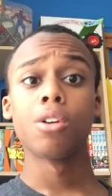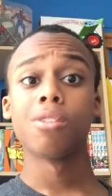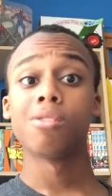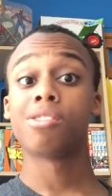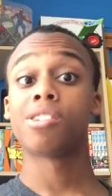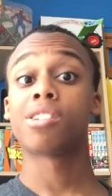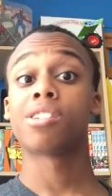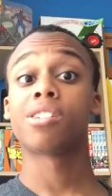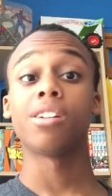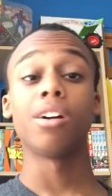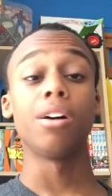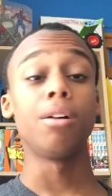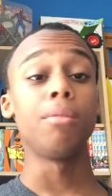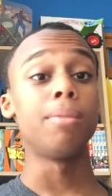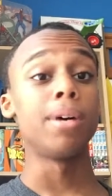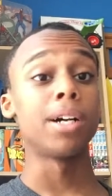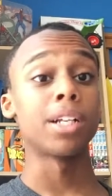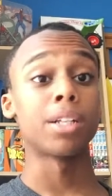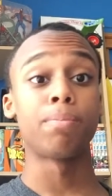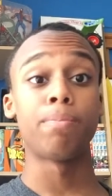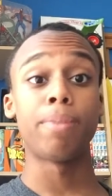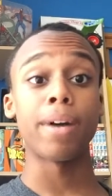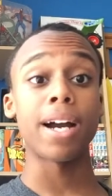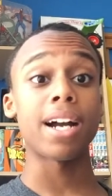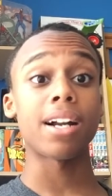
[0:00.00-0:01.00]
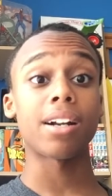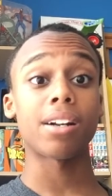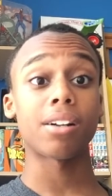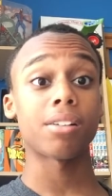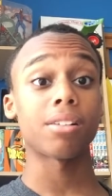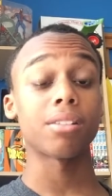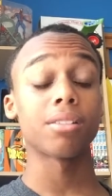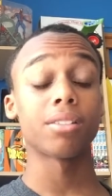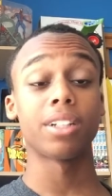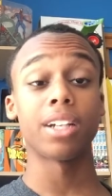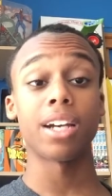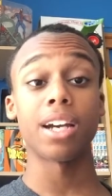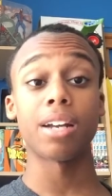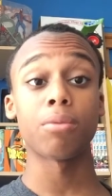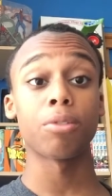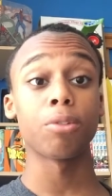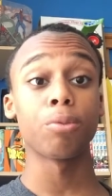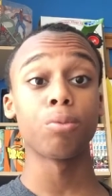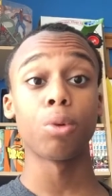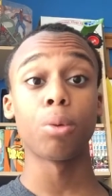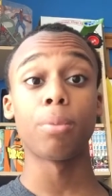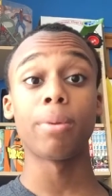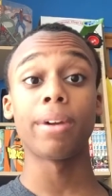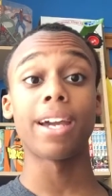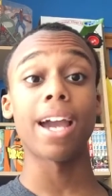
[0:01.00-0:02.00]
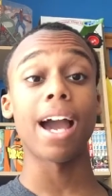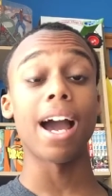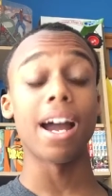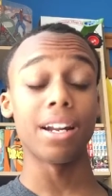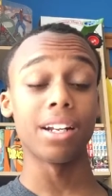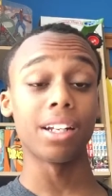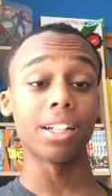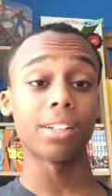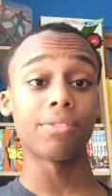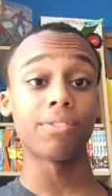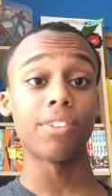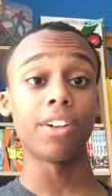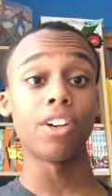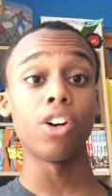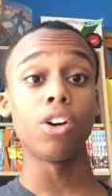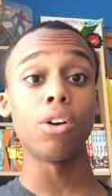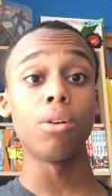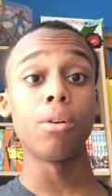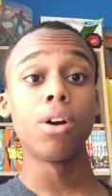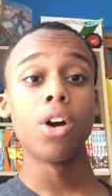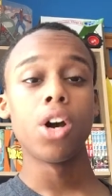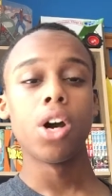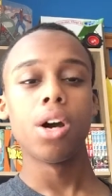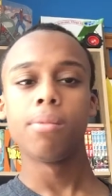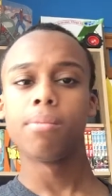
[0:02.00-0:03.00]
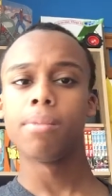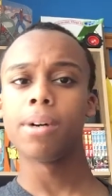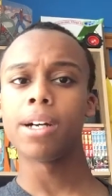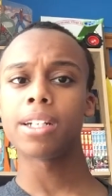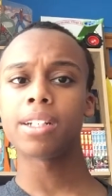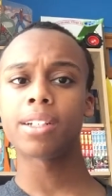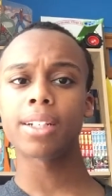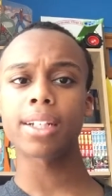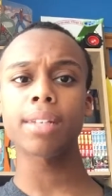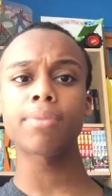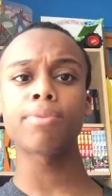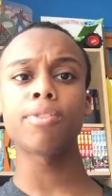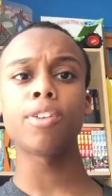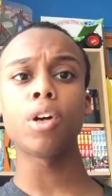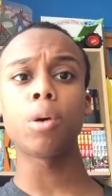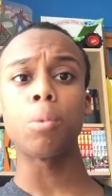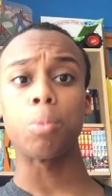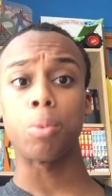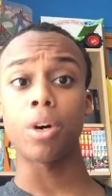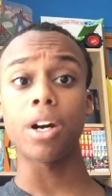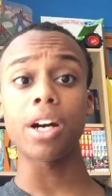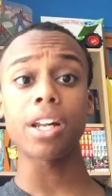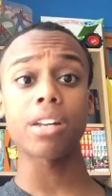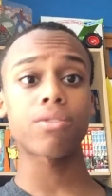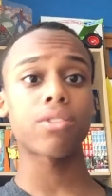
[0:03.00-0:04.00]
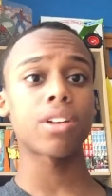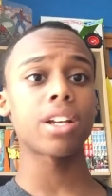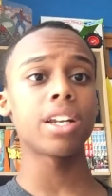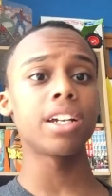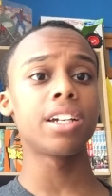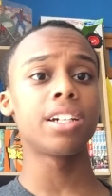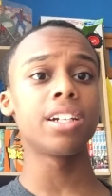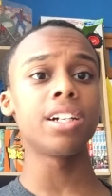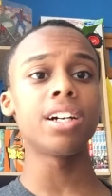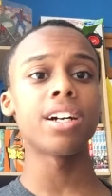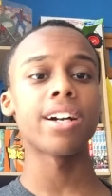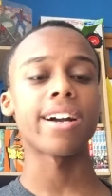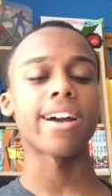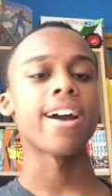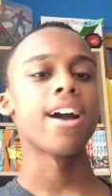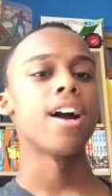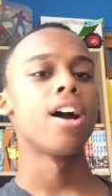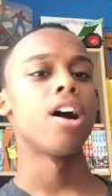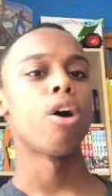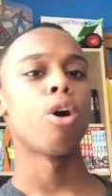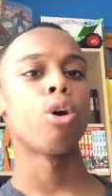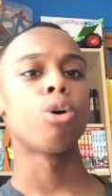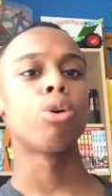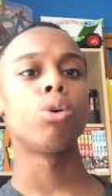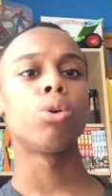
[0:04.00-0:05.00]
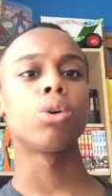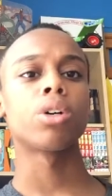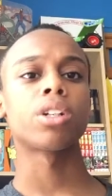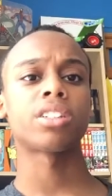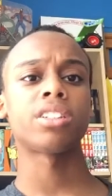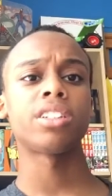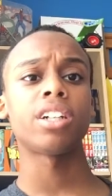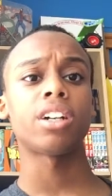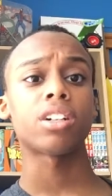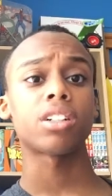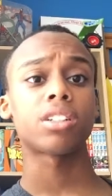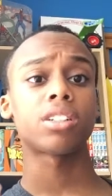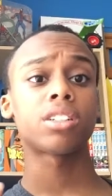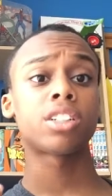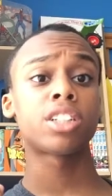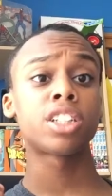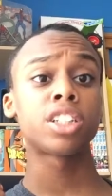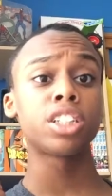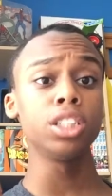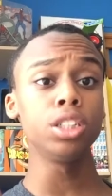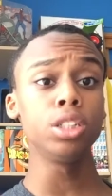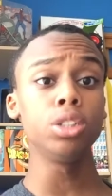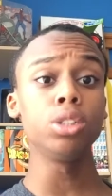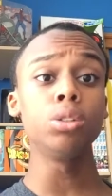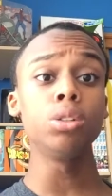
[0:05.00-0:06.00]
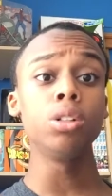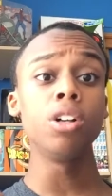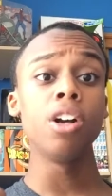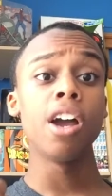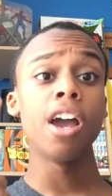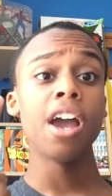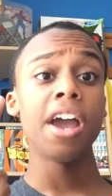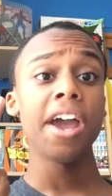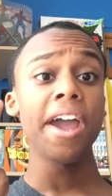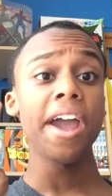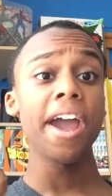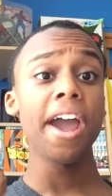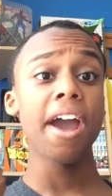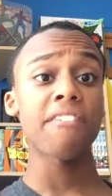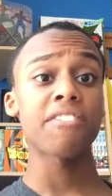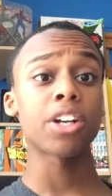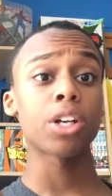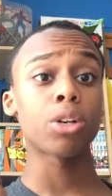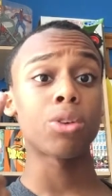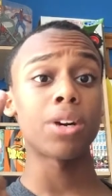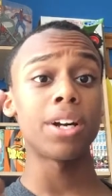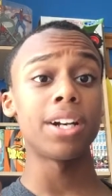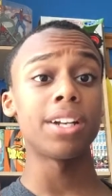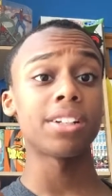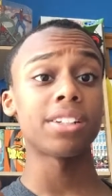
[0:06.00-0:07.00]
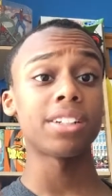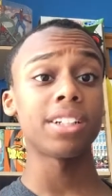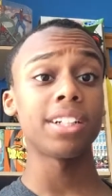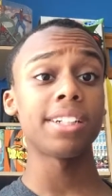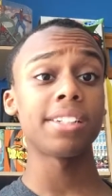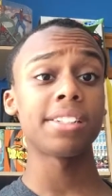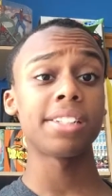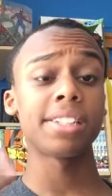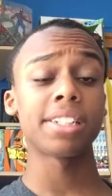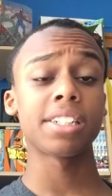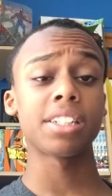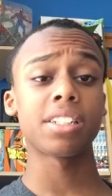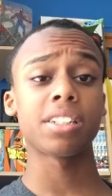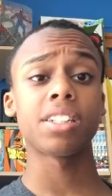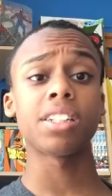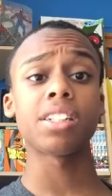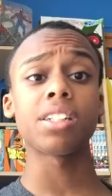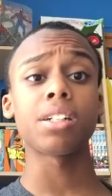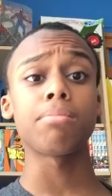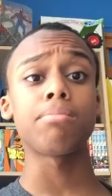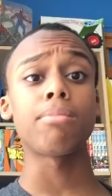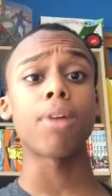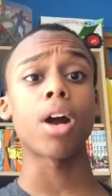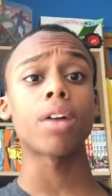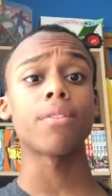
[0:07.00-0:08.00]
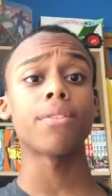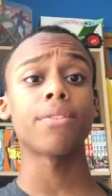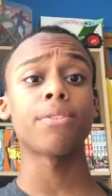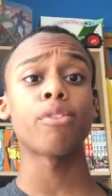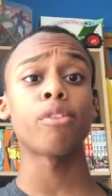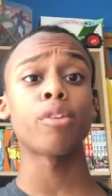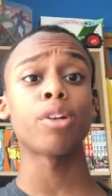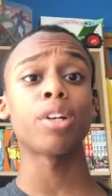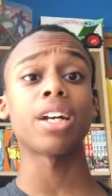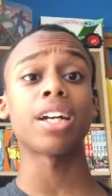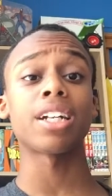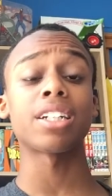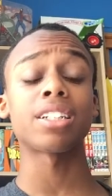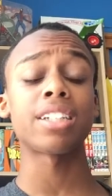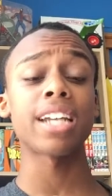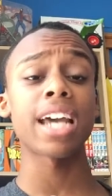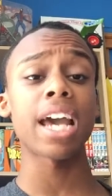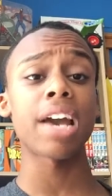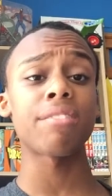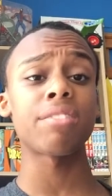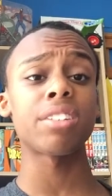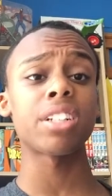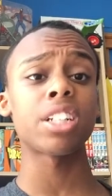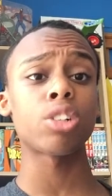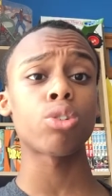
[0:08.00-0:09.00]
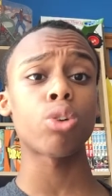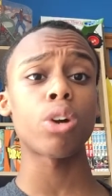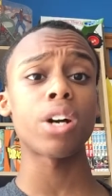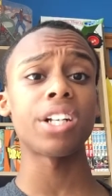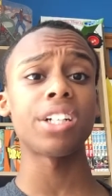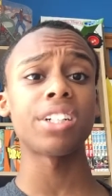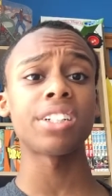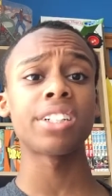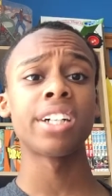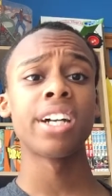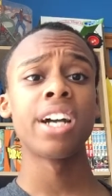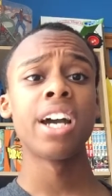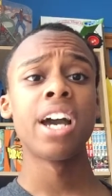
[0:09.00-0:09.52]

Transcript: so much better than what we got in this film. But this film was really good. Of course, there are two after credit scenes. This is just a Marvel film. You gotta stay after the credits.